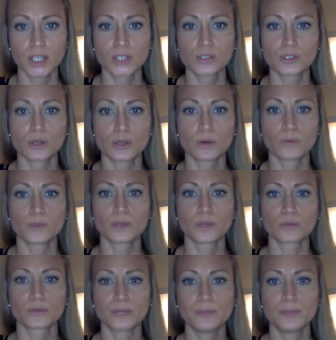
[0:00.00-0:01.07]
So,
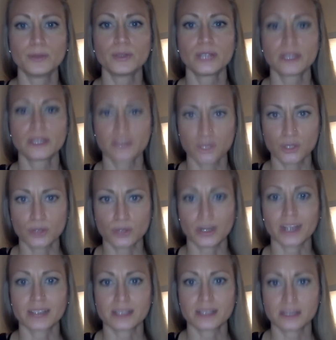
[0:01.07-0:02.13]
rebuilding the
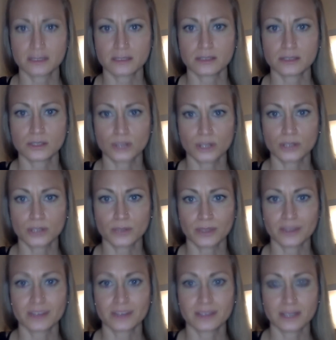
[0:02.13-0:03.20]
trust starts
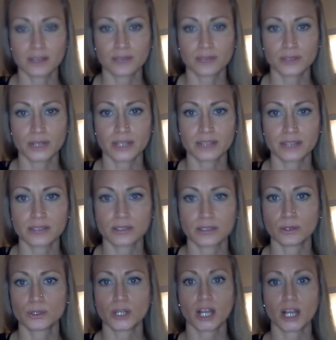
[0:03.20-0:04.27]
with self trust. You
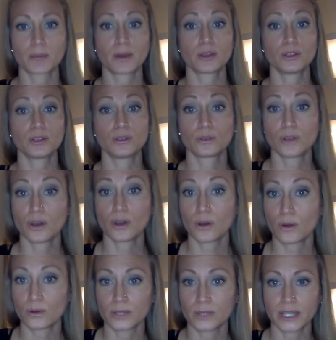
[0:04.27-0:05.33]
know, you talk about you don't
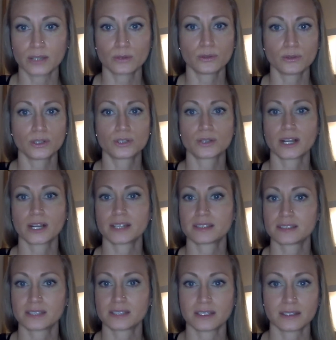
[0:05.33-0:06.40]
know like who to
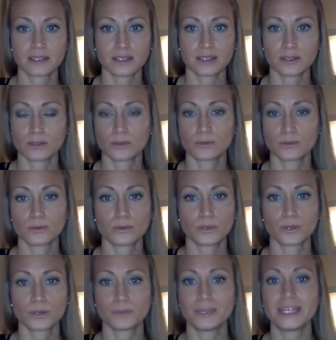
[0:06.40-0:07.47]
trust and, and who, who
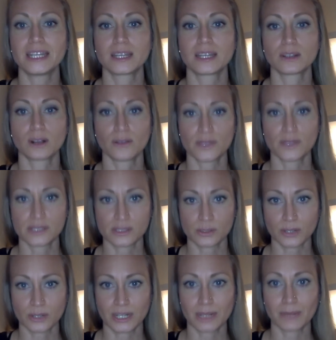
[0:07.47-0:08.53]
you're meeting and all this as
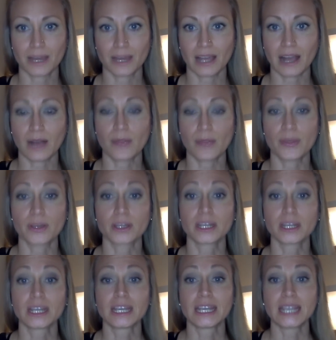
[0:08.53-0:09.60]
you're getting back out there.
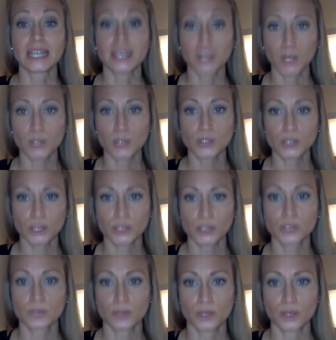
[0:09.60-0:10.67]
It all
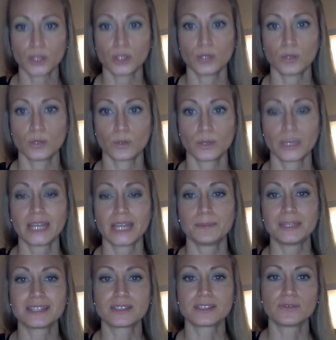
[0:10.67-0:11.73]
starts with you
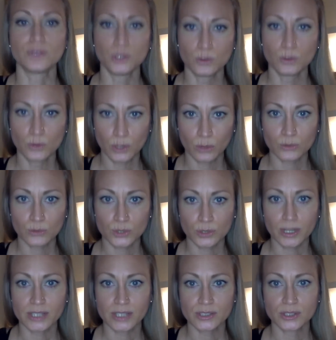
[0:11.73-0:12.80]
because if you don't
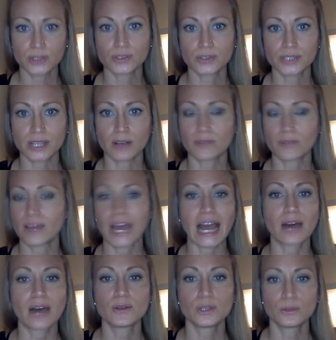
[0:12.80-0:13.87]
trust yourself,
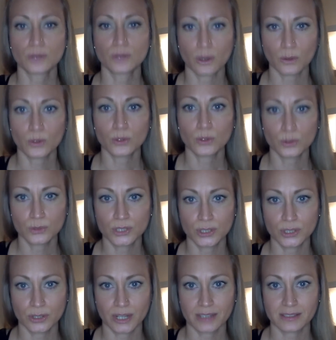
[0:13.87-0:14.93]
how do you know who to
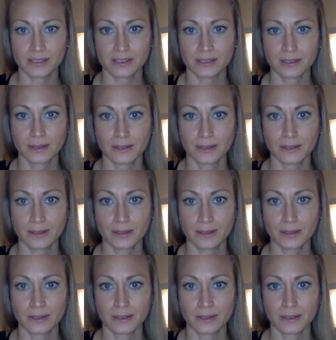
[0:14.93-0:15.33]
trust?